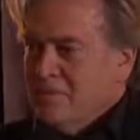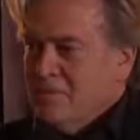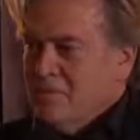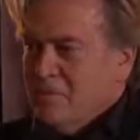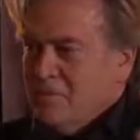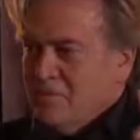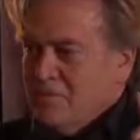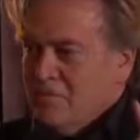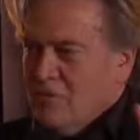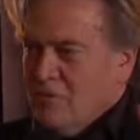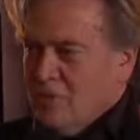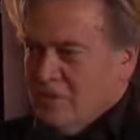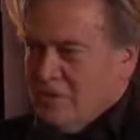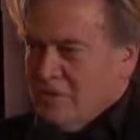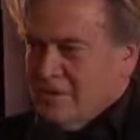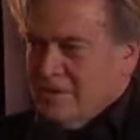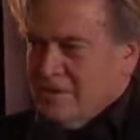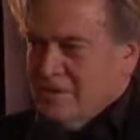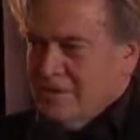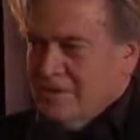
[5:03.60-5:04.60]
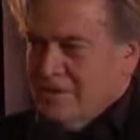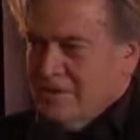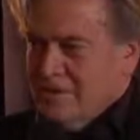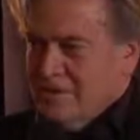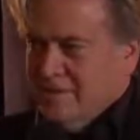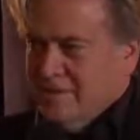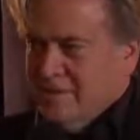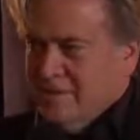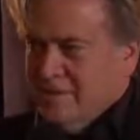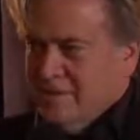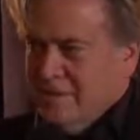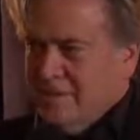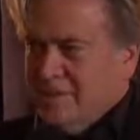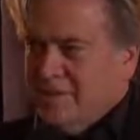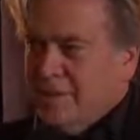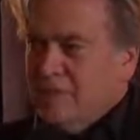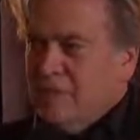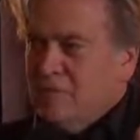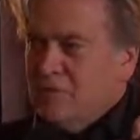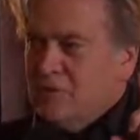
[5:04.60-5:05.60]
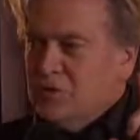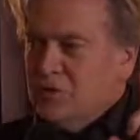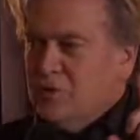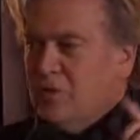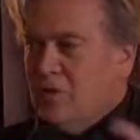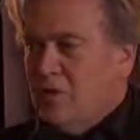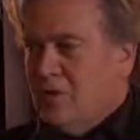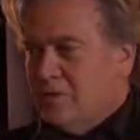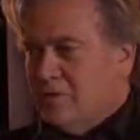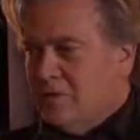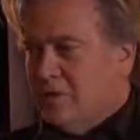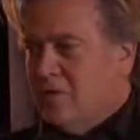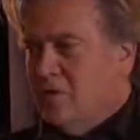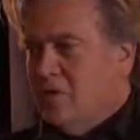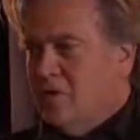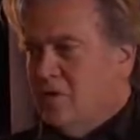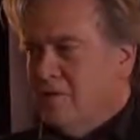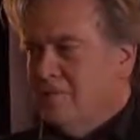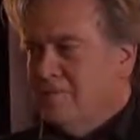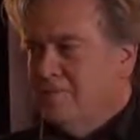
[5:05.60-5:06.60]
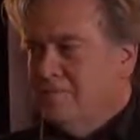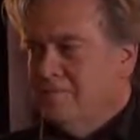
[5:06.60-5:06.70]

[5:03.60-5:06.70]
reversed and said it was too close to call.